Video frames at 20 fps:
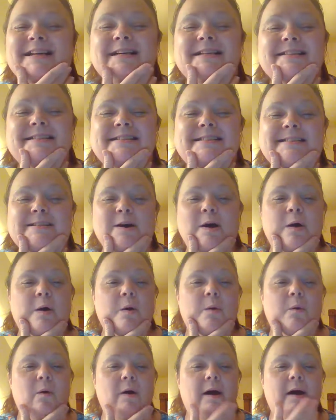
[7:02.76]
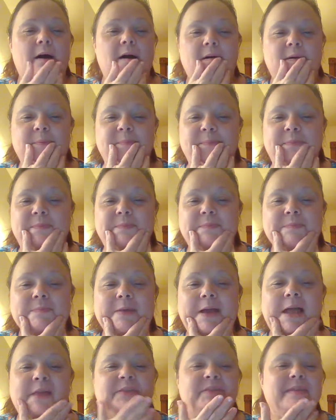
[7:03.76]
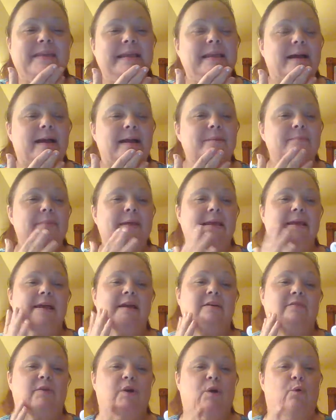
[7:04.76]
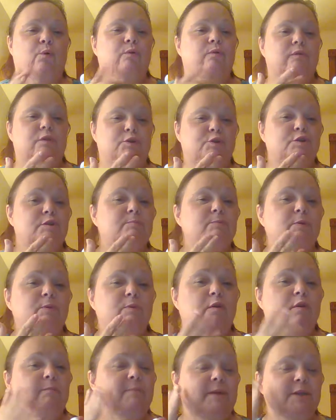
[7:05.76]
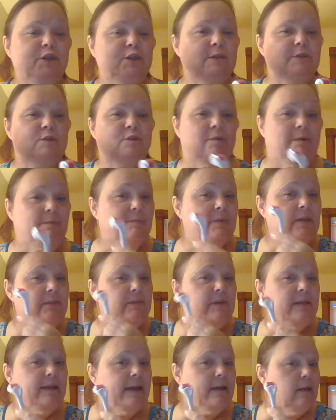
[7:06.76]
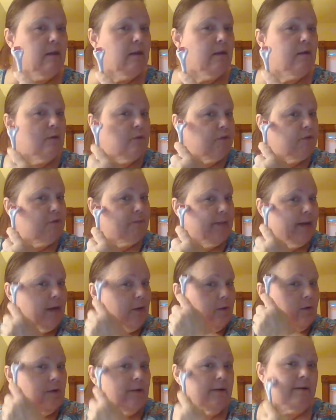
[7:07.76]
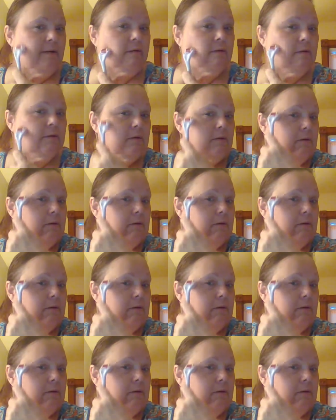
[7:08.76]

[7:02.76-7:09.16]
So I think I may have over-dermarolled my chin, so I'm leaving that alone from now on.